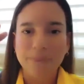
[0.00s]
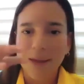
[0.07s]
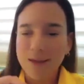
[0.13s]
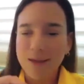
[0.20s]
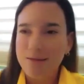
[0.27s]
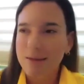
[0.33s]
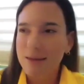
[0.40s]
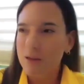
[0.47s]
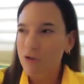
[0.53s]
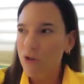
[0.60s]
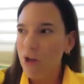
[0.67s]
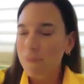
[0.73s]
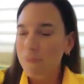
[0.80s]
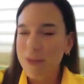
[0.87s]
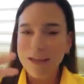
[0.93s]
It's
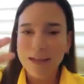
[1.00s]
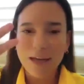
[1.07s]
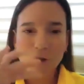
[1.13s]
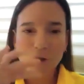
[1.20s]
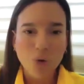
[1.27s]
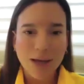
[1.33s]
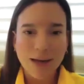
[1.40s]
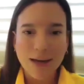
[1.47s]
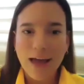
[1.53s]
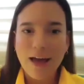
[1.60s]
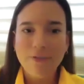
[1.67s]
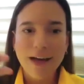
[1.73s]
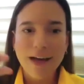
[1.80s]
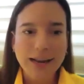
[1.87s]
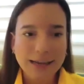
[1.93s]
something that you can
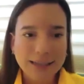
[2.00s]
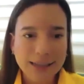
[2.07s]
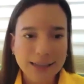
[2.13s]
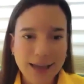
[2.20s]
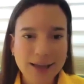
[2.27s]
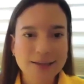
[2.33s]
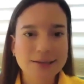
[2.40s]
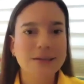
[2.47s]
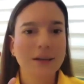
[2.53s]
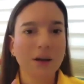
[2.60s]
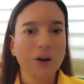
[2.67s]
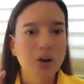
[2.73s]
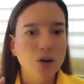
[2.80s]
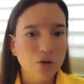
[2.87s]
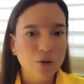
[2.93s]
have at a glance
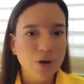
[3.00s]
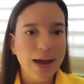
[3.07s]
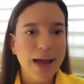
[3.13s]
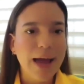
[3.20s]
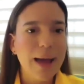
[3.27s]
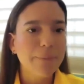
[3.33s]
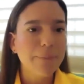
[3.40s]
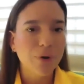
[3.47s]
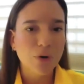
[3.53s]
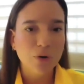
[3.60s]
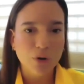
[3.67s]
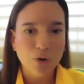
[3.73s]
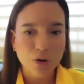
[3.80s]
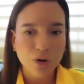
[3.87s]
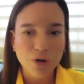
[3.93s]
on your app,
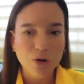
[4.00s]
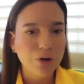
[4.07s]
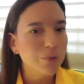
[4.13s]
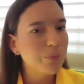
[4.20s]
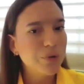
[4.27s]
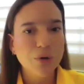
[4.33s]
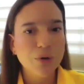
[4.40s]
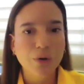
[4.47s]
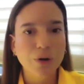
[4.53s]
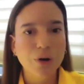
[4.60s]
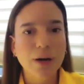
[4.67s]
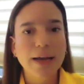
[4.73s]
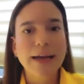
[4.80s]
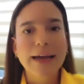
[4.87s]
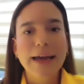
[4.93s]
on or your
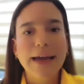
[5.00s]
computer,